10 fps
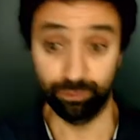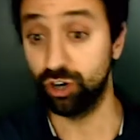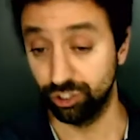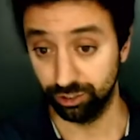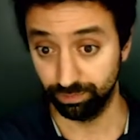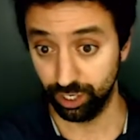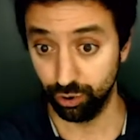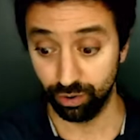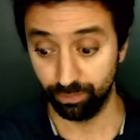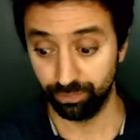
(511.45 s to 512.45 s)
You're
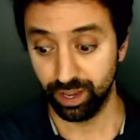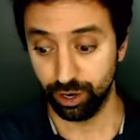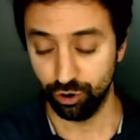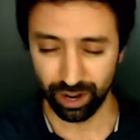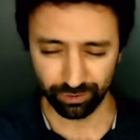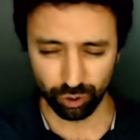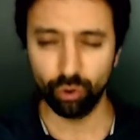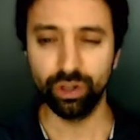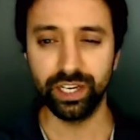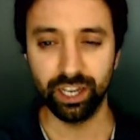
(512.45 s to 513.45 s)
not totally
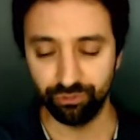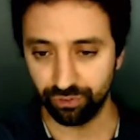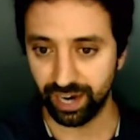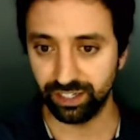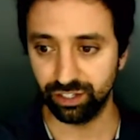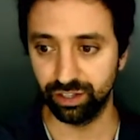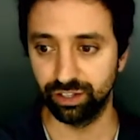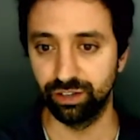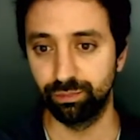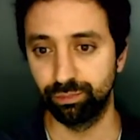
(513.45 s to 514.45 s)
confined to the
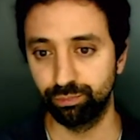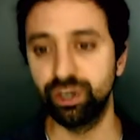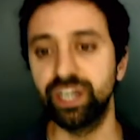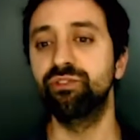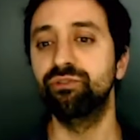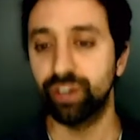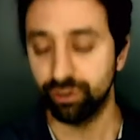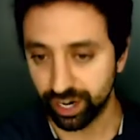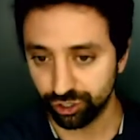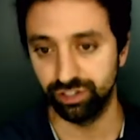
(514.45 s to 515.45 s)

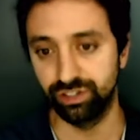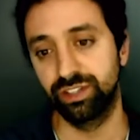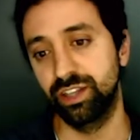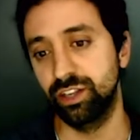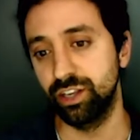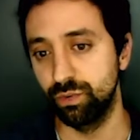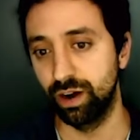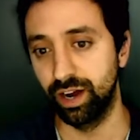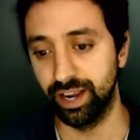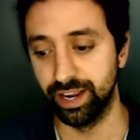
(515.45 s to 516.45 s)
pre-configurations in the UI
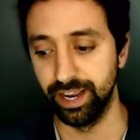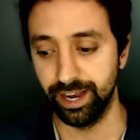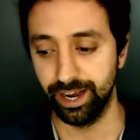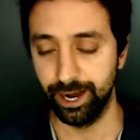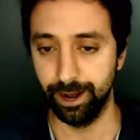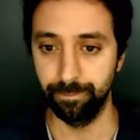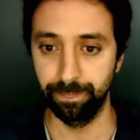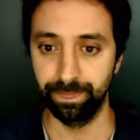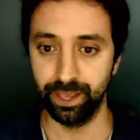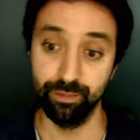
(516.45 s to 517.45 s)
that you might
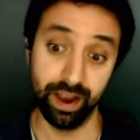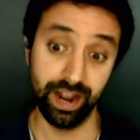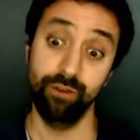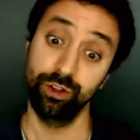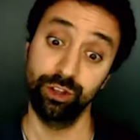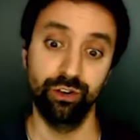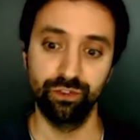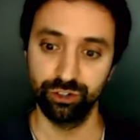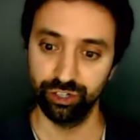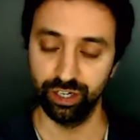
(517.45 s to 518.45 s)
have with Universal
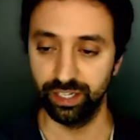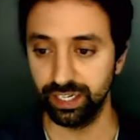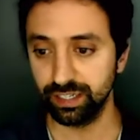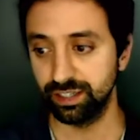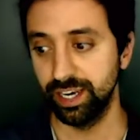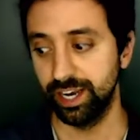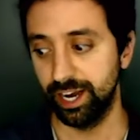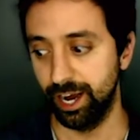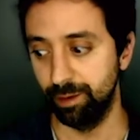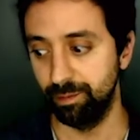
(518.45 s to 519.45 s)
Analytics.
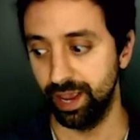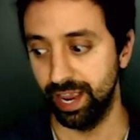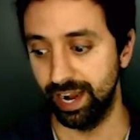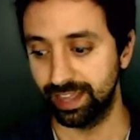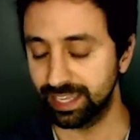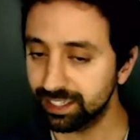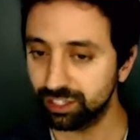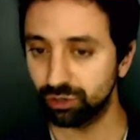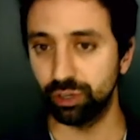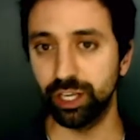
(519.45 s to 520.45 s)
And I think this is a really
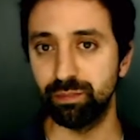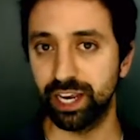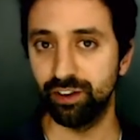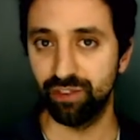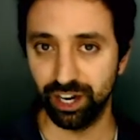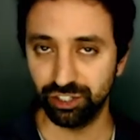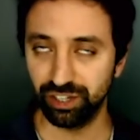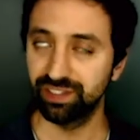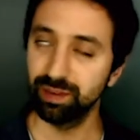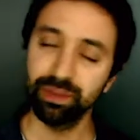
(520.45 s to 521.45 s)
big advantage and something
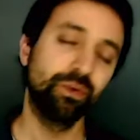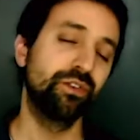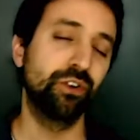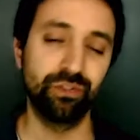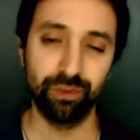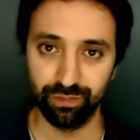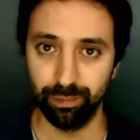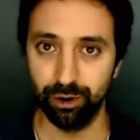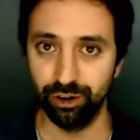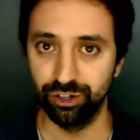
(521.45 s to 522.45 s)
we've heard from a lot of our
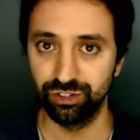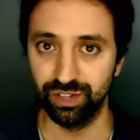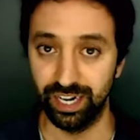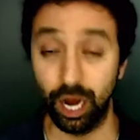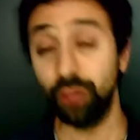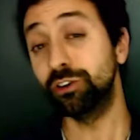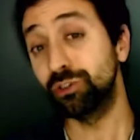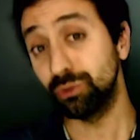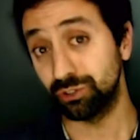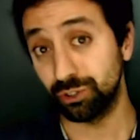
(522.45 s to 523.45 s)
partners that other tools
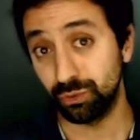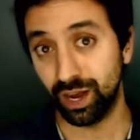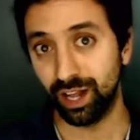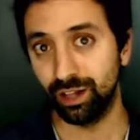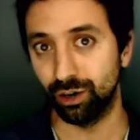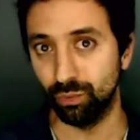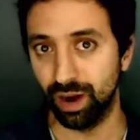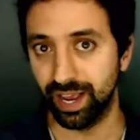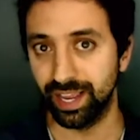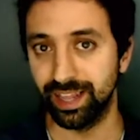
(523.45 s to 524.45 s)
do well, or why
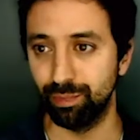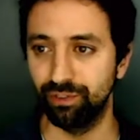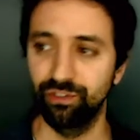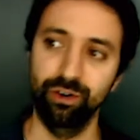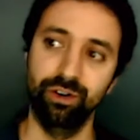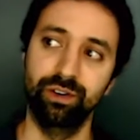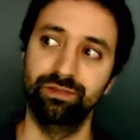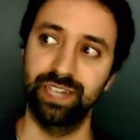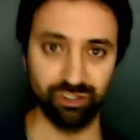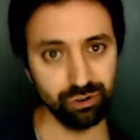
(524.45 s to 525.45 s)
they prefer Data
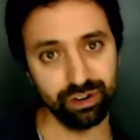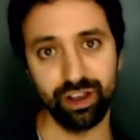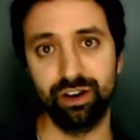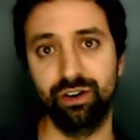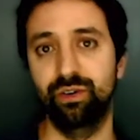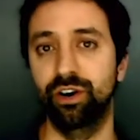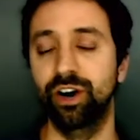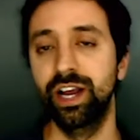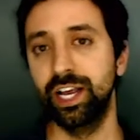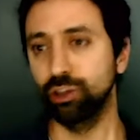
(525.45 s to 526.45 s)
Studio or
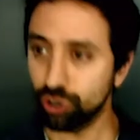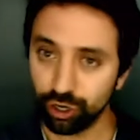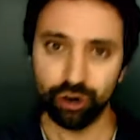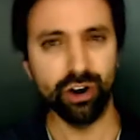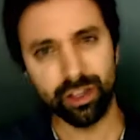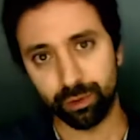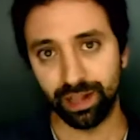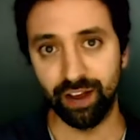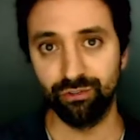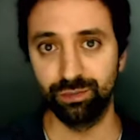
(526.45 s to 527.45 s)
Looker or other
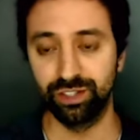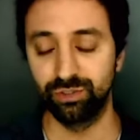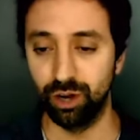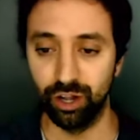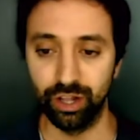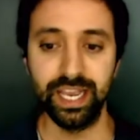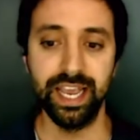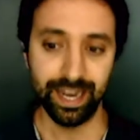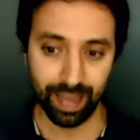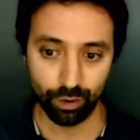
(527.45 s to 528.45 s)
platforms as well. Now
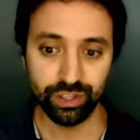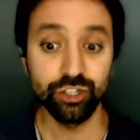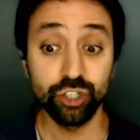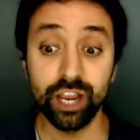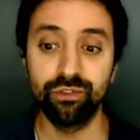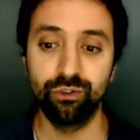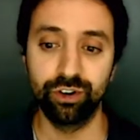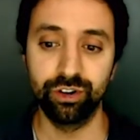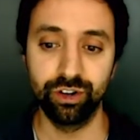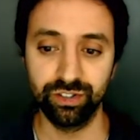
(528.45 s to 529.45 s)
within GA4, you'll
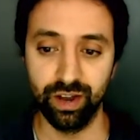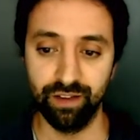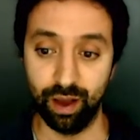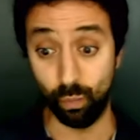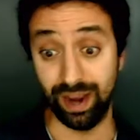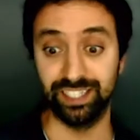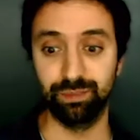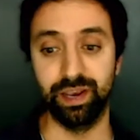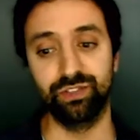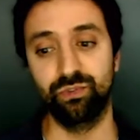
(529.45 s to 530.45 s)
also have that white space
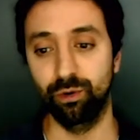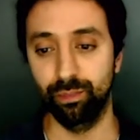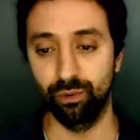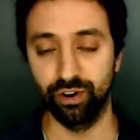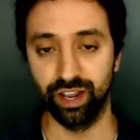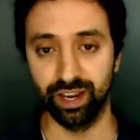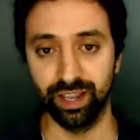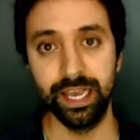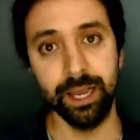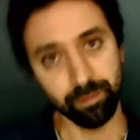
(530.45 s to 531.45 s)
for reporting,
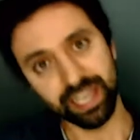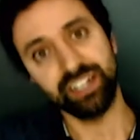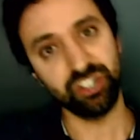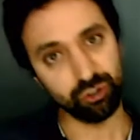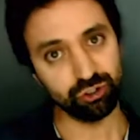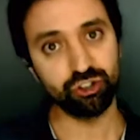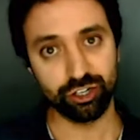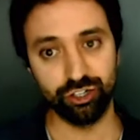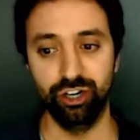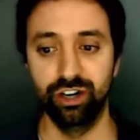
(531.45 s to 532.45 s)
yet still
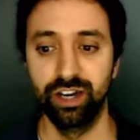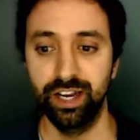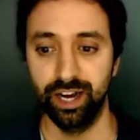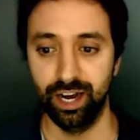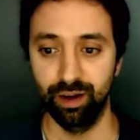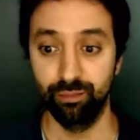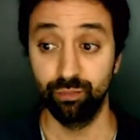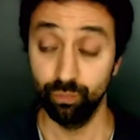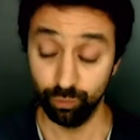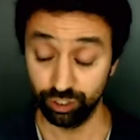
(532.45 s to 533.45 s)
structure,
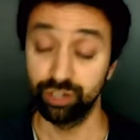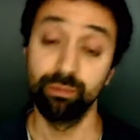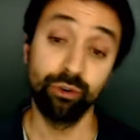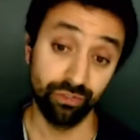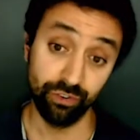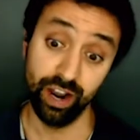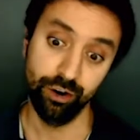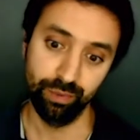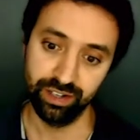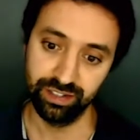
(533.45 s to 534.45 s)
which is important for
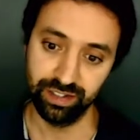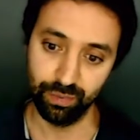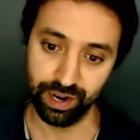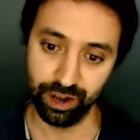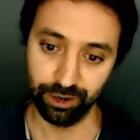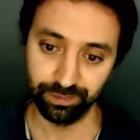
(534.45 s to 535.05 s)
enterprises that we know.